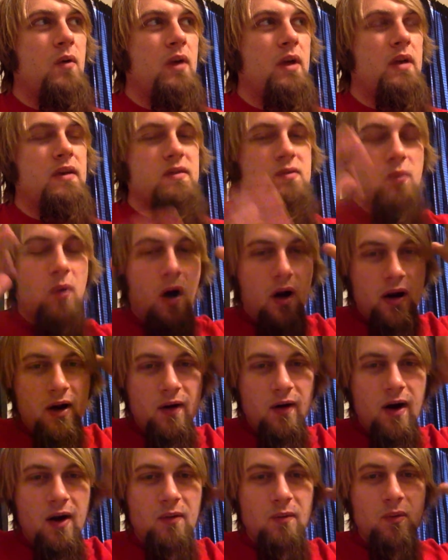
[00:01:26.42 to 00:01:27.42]
is
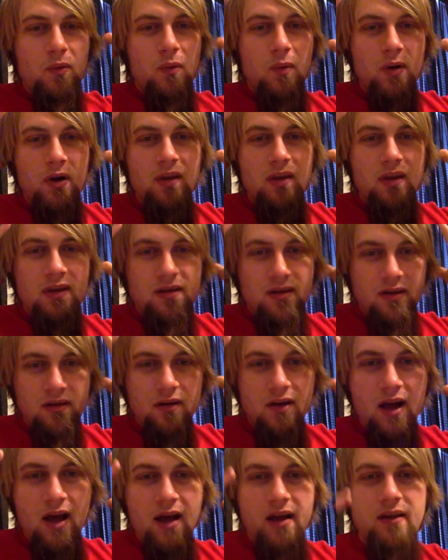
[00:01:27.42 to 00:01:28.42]
walking around with one of these on
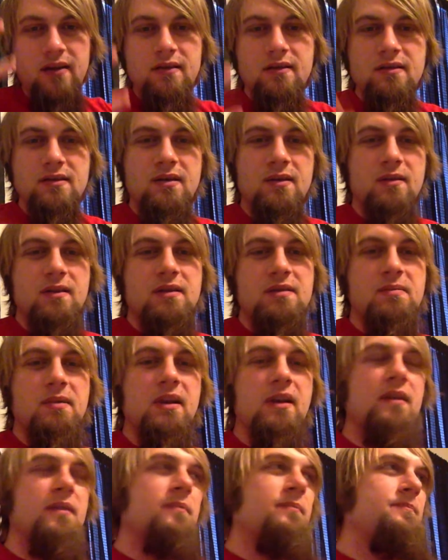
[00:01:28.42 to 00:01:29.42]
their head, so to
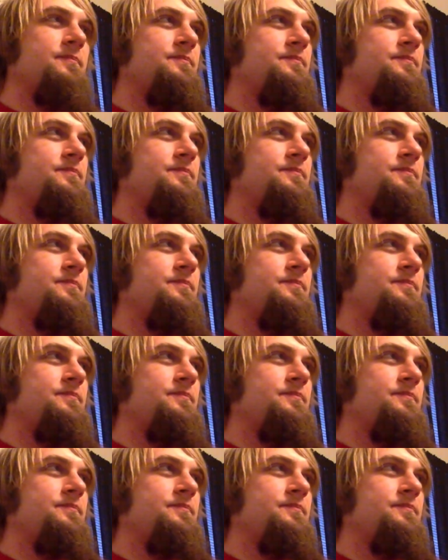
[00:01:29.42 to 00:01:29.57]
speak.